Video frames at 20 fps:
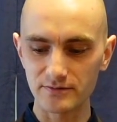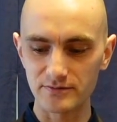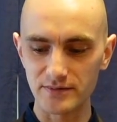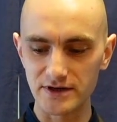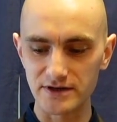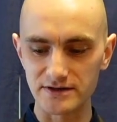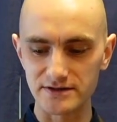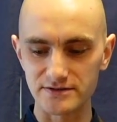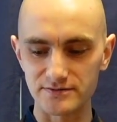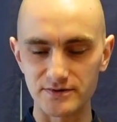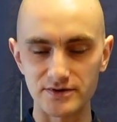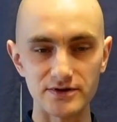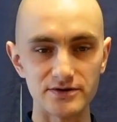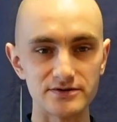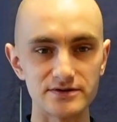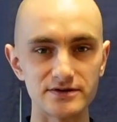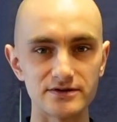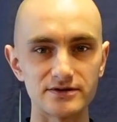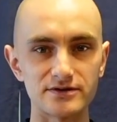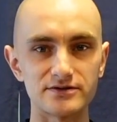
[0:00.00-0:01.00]
because
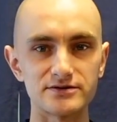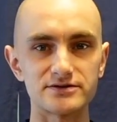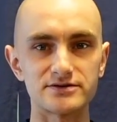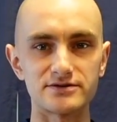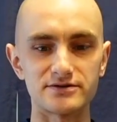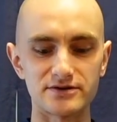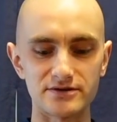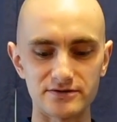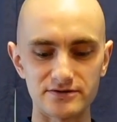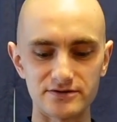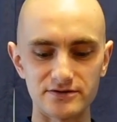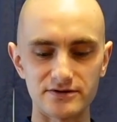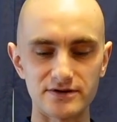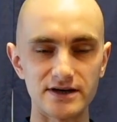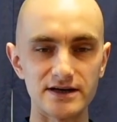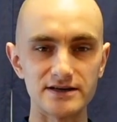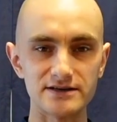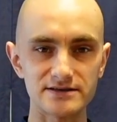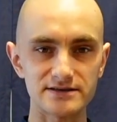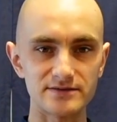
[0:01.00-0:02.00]
we're also going to
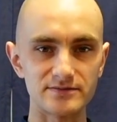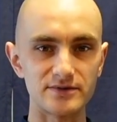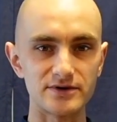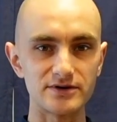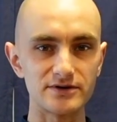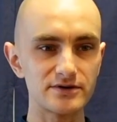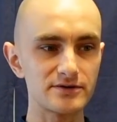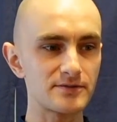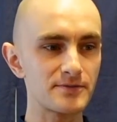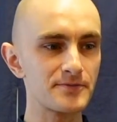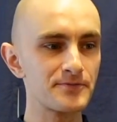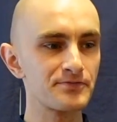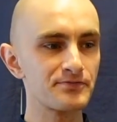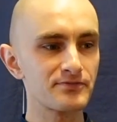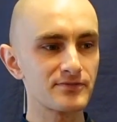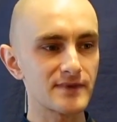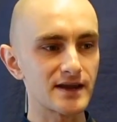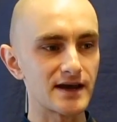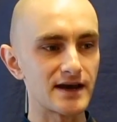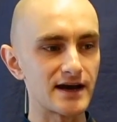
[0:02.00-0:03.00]
cleanse the bowl,
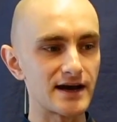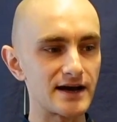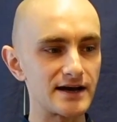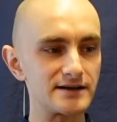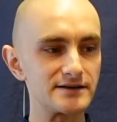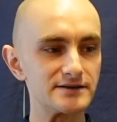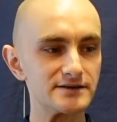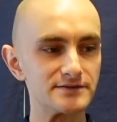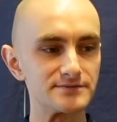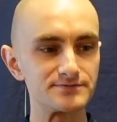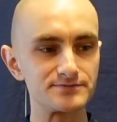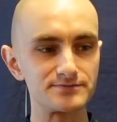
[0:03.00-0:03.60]
and